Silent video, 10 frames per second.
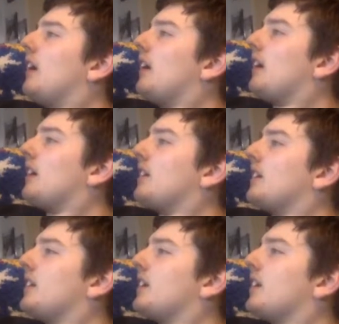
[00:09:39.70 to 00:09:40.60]
and
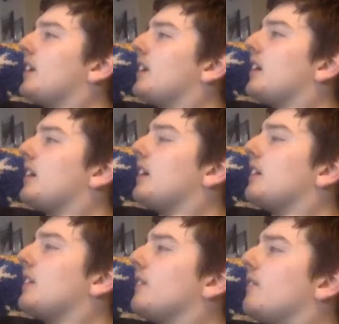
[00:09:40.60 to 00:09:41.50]

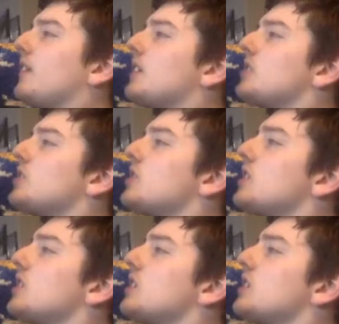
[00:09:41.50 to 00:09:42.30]
ate some fish